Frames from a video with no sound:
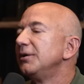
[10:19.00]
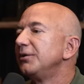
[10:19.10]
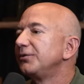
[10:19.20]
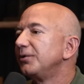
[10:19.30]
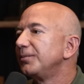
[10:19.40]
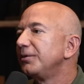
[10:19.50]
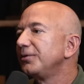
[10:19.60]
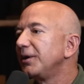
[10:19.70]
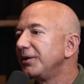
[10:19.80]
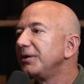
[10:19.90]
So,
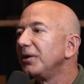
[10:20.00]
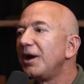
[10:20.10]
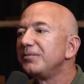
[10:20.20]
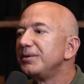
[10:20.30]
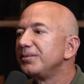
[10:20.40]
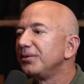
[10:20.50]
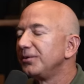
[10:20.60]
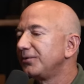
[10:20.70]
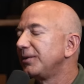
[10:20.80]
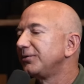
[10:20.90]
but I think a lot of
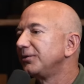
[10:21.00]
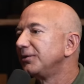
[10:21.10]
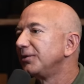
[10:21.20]
people, especially